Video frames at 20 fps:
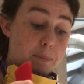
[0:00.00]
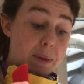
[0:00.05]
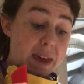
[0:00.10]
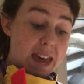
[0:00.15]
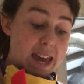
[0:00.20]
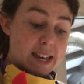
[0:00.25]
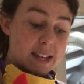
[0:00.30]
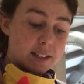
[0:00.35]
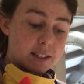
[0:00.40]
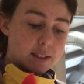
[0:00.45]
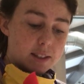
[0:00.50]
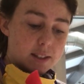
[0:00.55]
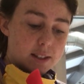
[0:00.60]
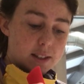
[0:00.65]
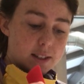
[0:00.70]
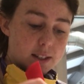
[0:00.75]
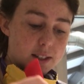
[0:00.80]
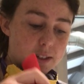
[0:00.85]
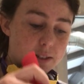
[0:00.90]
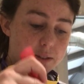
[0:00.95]

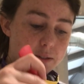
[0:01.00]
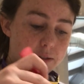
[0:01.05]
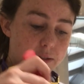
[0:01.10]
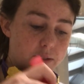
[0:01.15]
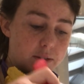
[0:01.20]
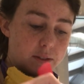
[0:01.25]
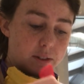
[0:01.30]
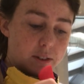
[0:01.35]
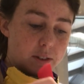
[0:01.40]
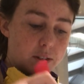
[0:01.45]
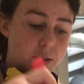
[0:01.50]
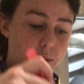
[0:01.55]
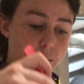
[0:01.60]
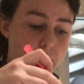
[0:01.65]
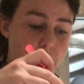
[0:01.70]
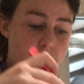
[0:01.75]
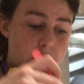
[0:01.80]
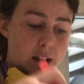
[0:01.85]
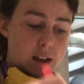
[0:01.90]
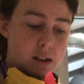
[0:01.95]
paste,
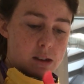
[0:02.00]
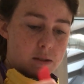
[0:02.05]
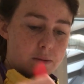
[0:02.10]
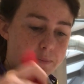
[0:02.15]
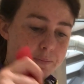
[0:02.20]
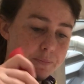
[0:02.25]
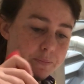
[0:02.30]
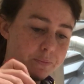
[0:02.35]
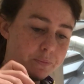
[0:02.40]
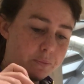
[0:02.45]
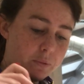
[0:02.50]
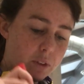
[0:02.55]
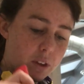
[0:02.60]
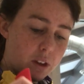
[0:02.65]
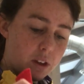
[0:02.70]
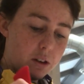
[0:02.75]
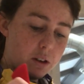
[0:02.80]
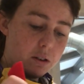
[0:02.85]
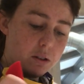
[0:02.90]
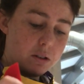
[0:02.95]
okay?
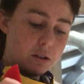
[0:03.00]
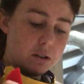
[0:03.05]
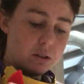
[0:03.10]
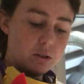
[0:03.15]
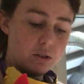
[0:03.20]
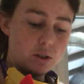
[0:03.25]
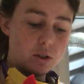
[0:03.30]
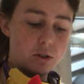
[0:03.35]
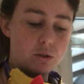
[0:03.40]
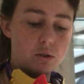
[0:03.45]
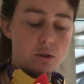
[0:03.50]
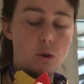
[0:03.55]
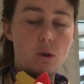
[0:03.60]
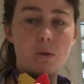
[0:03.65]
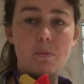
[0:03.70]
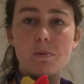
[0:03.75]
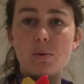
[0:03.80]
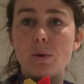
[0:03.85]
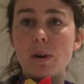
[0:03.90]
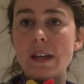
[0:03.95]
So the
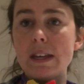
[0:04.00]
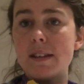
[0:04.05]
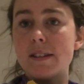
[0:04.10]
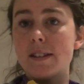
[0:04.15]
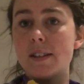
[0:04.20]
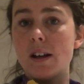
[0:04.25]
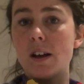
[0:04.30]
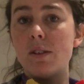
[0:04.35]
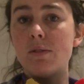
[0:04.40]
whole point is the